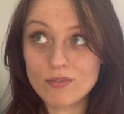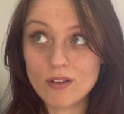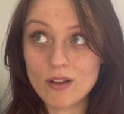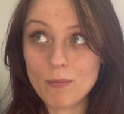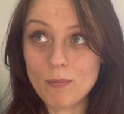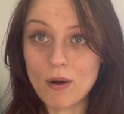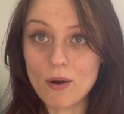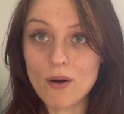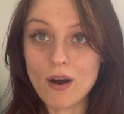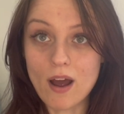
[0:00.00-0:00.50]

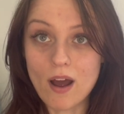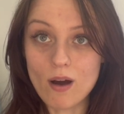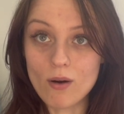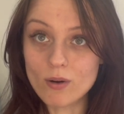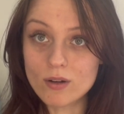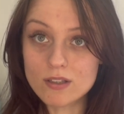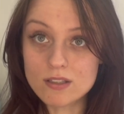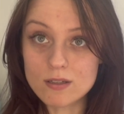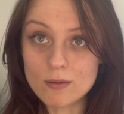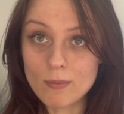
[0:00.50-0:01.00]
about an
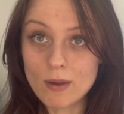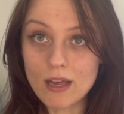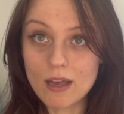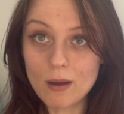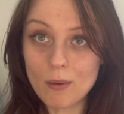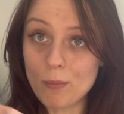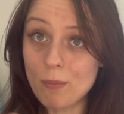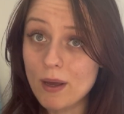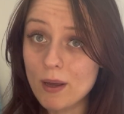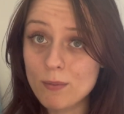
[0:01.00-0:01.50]
hour to make,
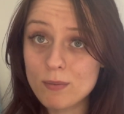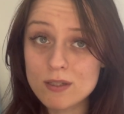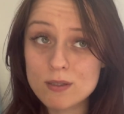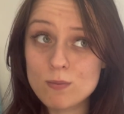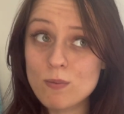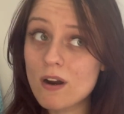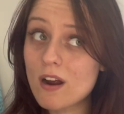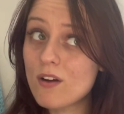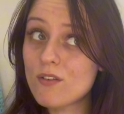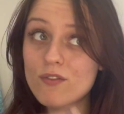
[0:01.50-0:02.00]
baby's
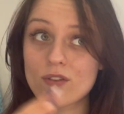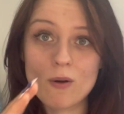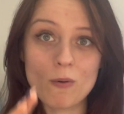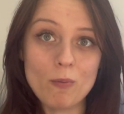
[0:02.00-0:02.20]
breath